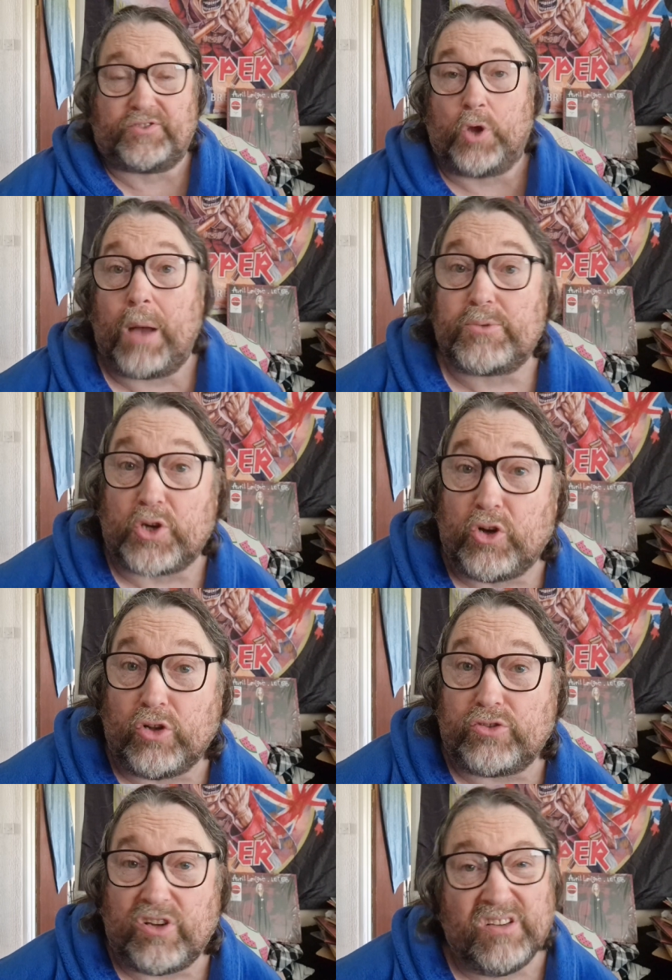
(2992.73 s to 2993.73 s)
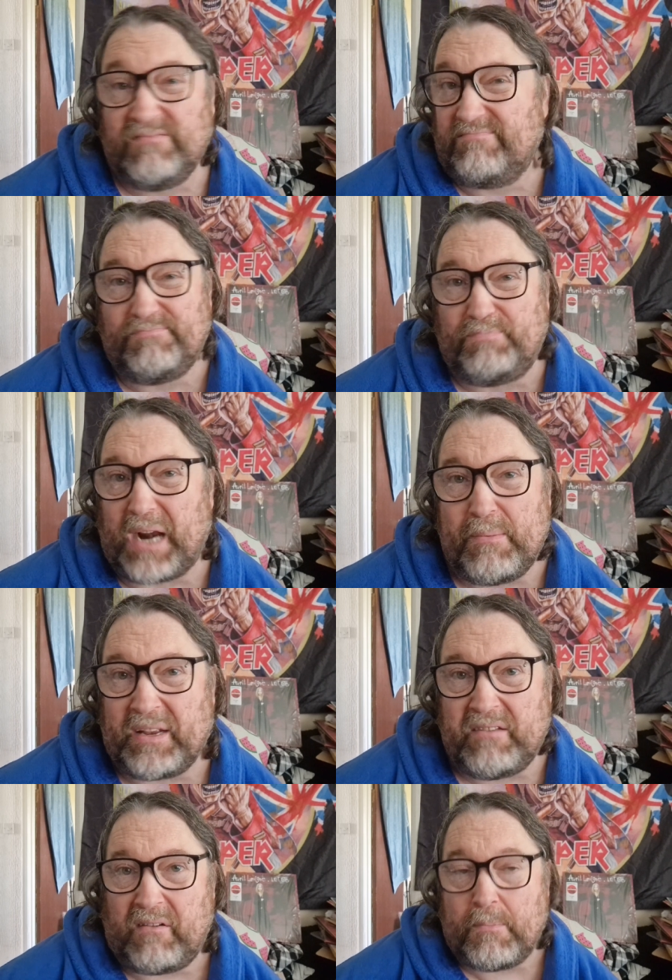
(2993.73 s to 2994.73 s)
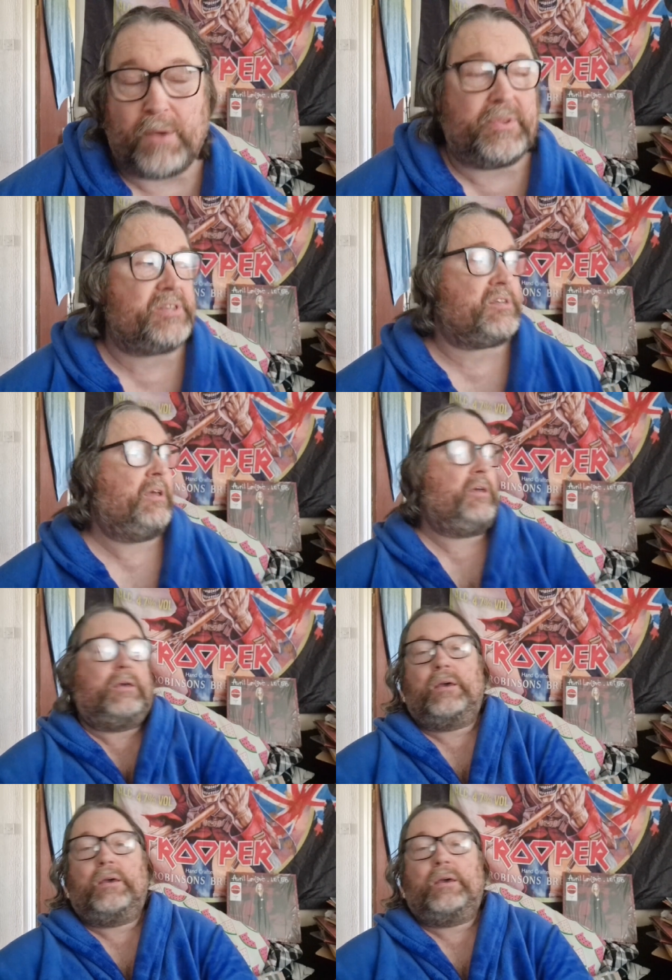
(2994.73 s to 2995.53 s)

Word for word: So I'm told, but I'm ignorant about this.